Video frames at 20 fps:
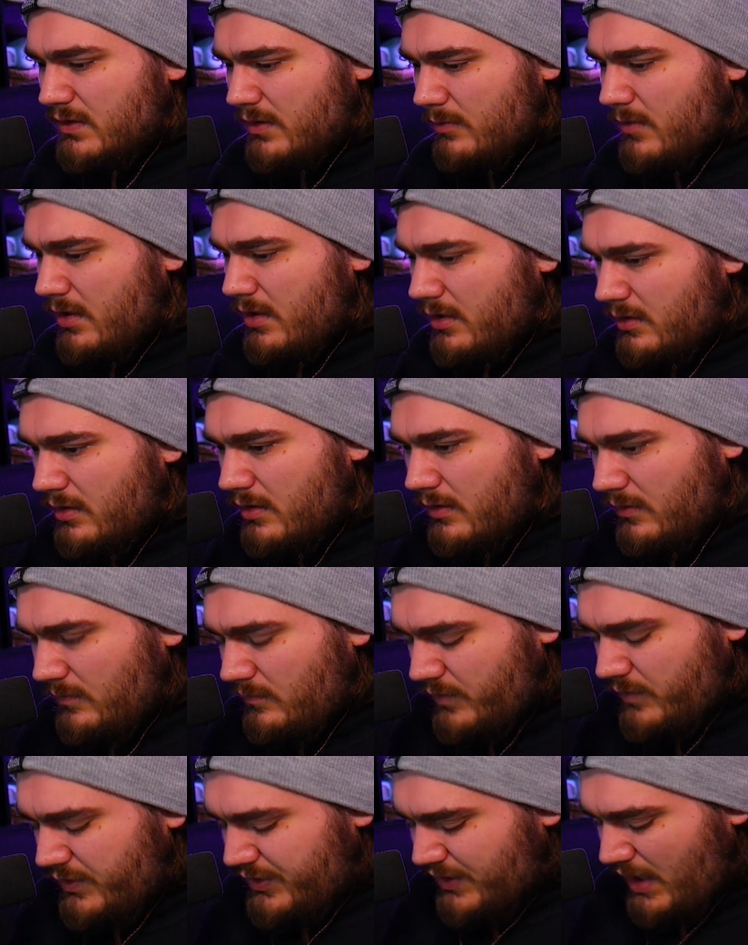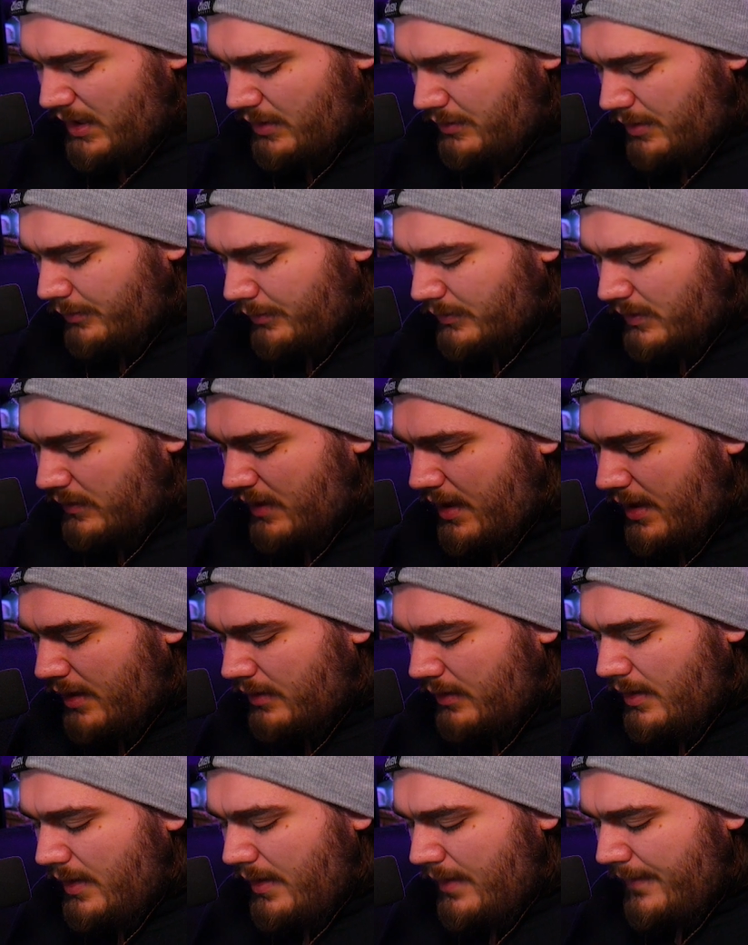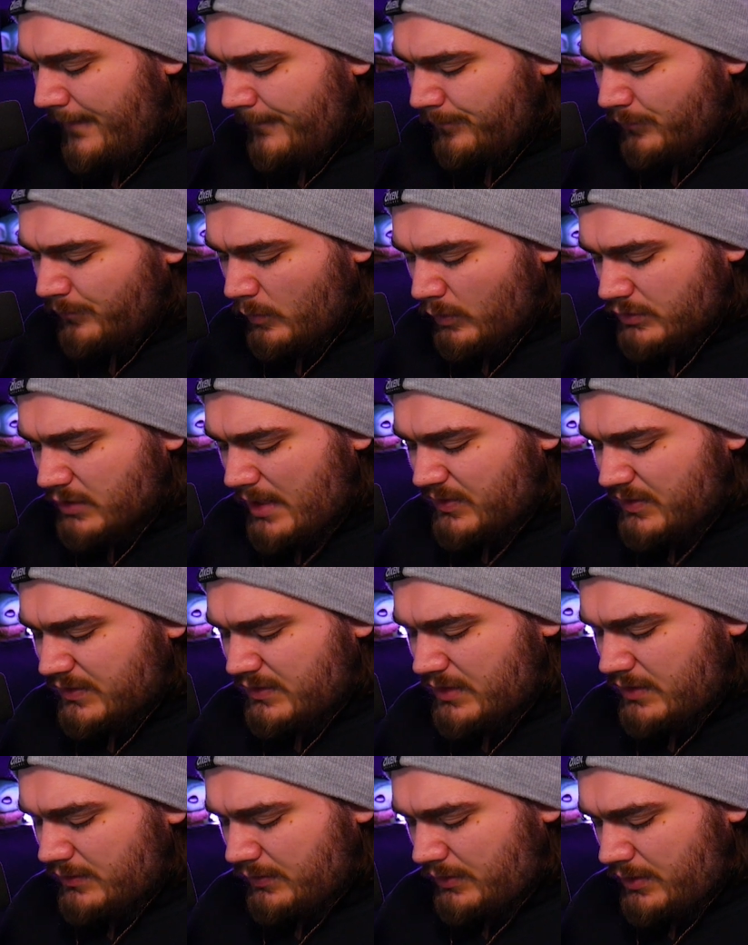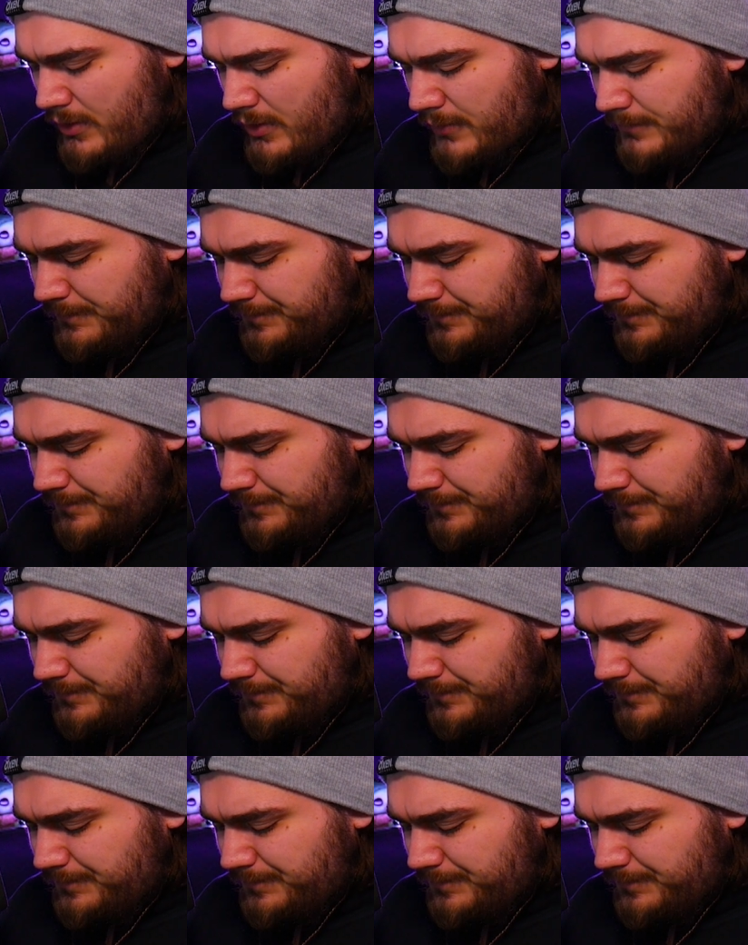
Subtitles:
I'm not going to say no to that. We'll drop the Sneasel here.